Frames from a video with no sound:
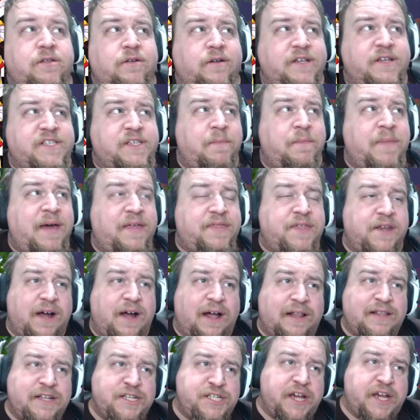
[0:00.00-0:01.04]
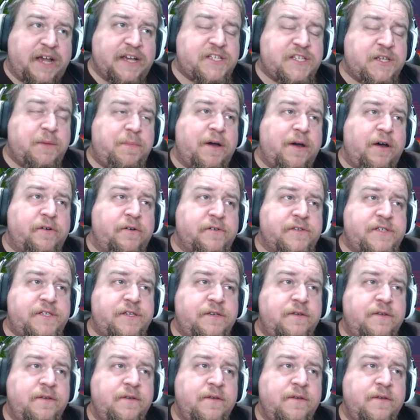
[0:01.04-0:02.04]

is a methodology, I suppose.